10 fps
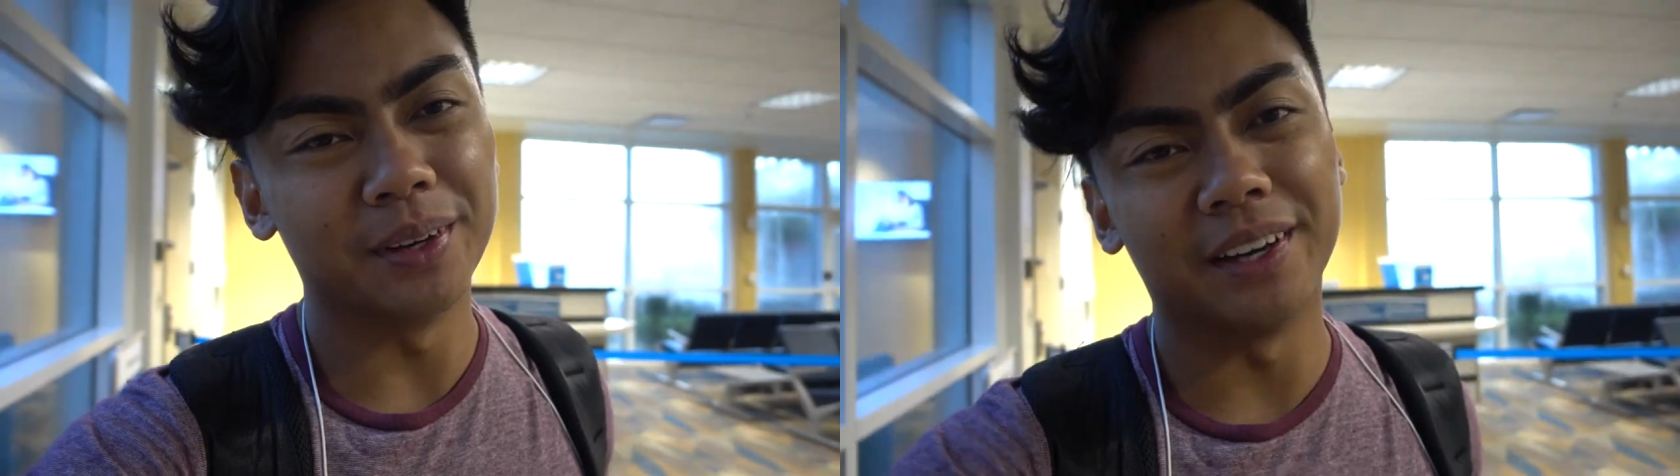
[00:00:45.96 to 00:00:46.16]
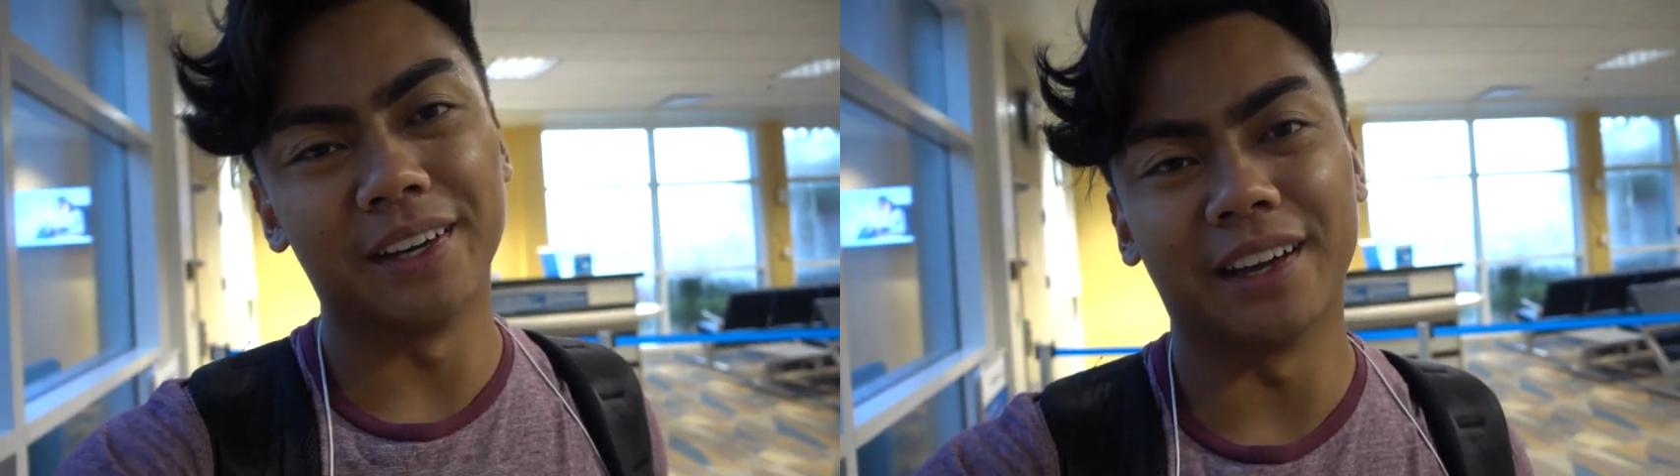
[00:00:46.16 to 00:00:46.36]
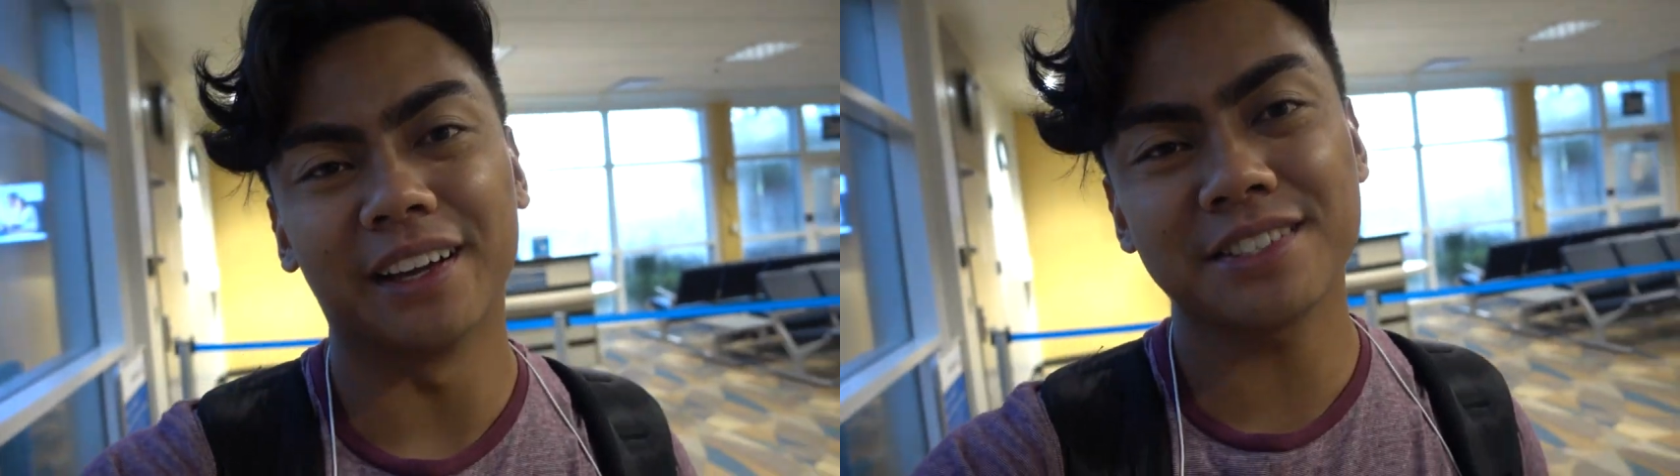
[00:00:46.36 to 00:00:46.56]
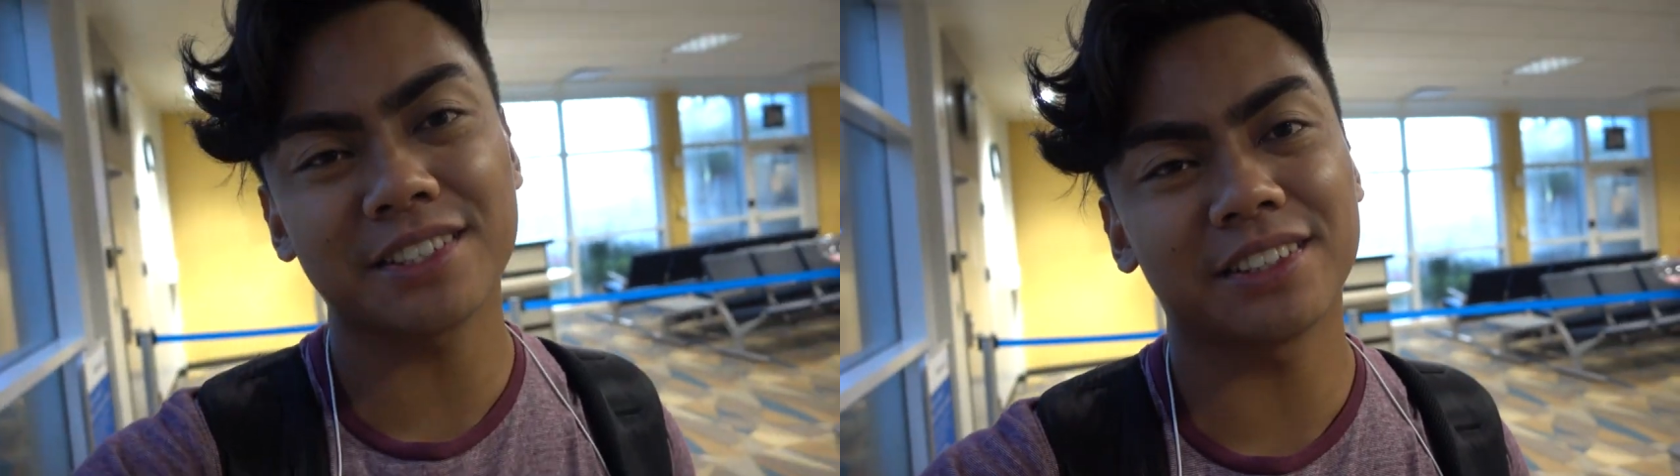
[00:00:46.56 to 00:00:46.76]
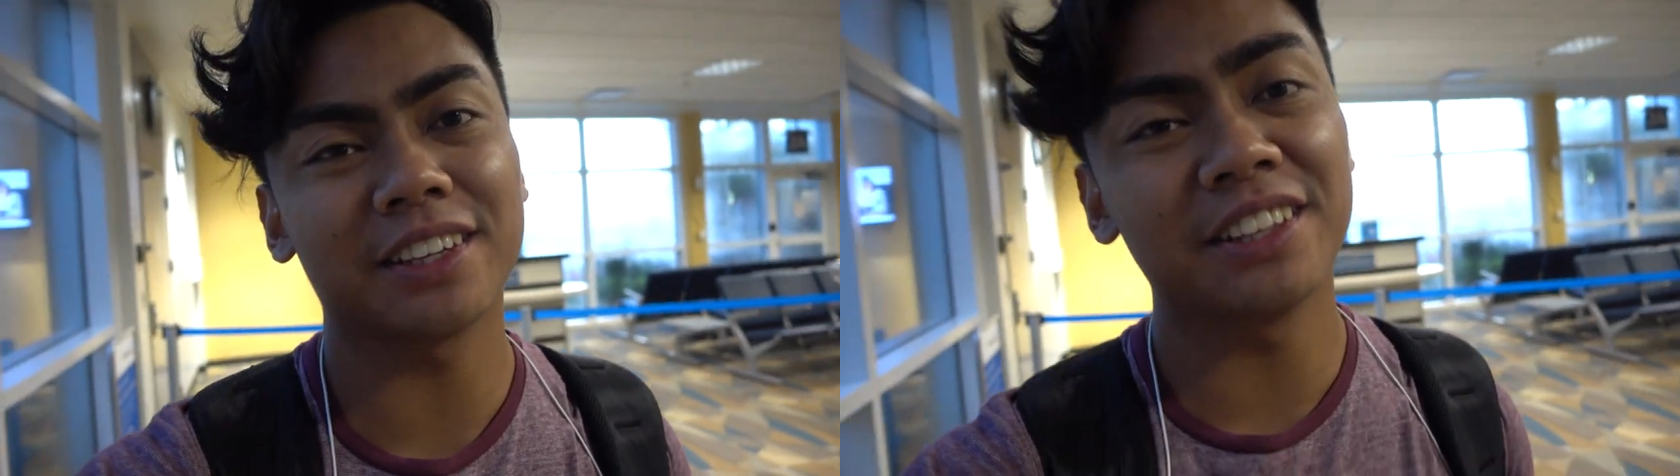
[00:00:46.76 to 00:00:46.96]
But I'll
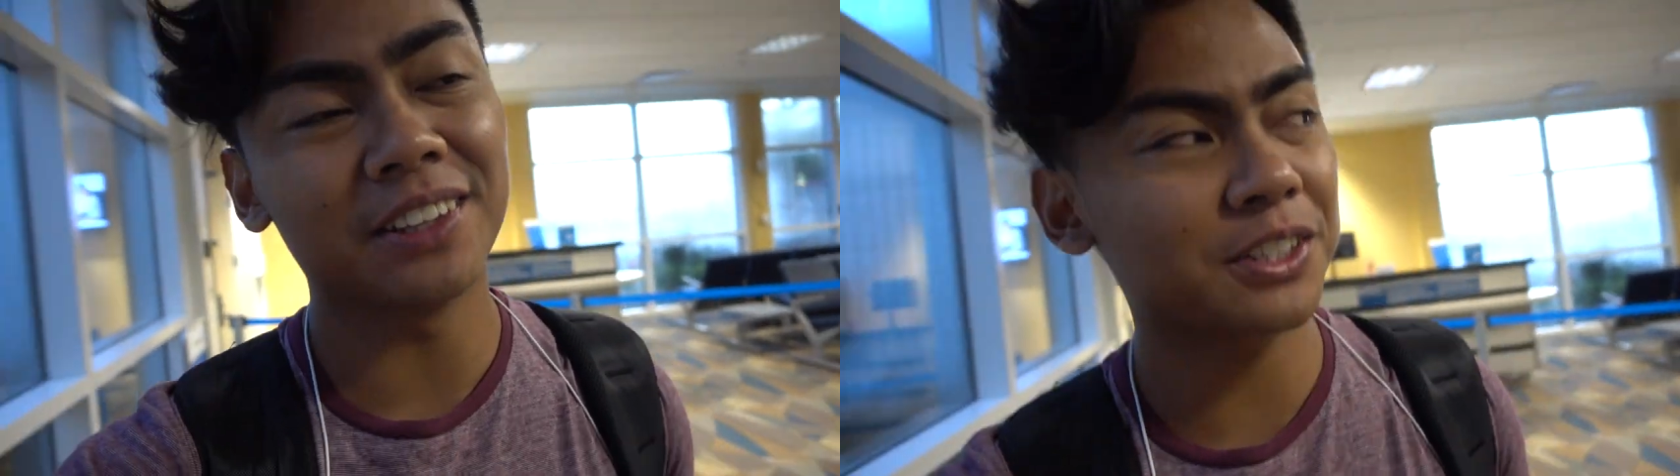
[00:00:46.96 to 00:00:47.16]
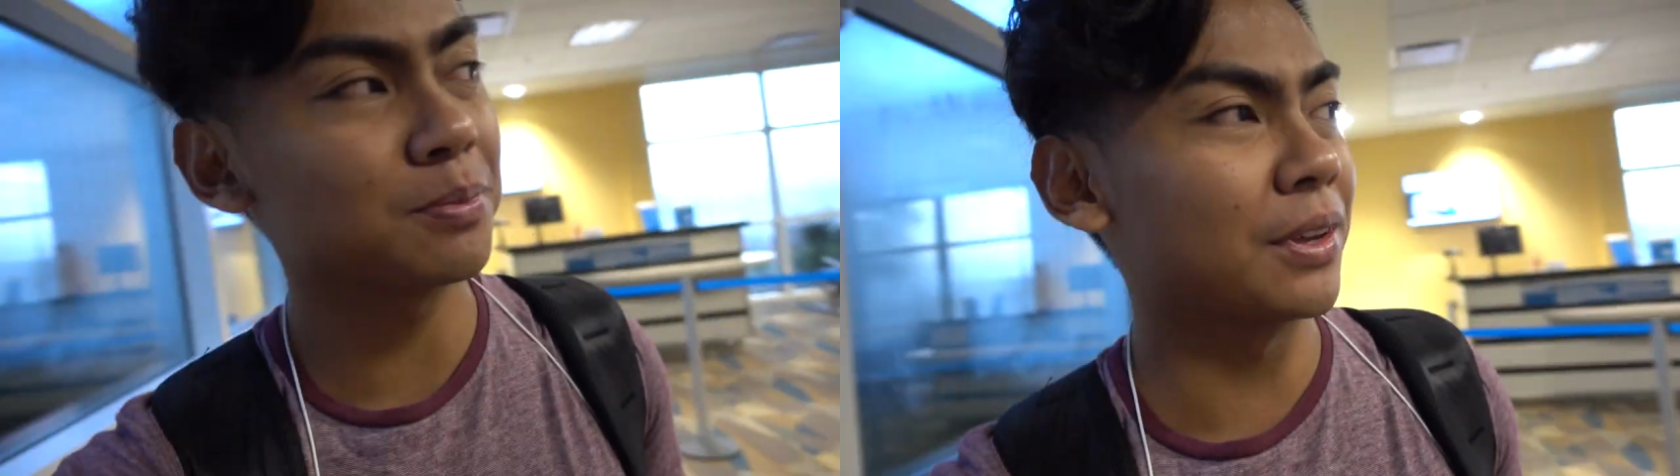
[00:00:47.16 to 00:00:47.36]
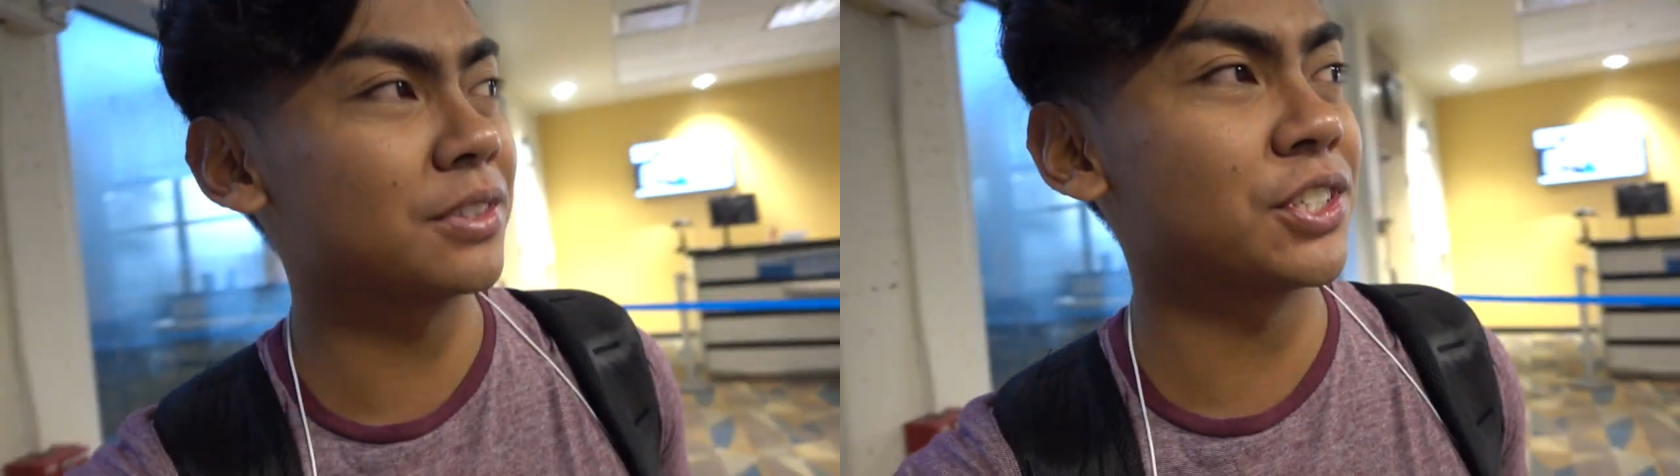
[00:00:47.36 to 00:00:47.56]
see her again next month.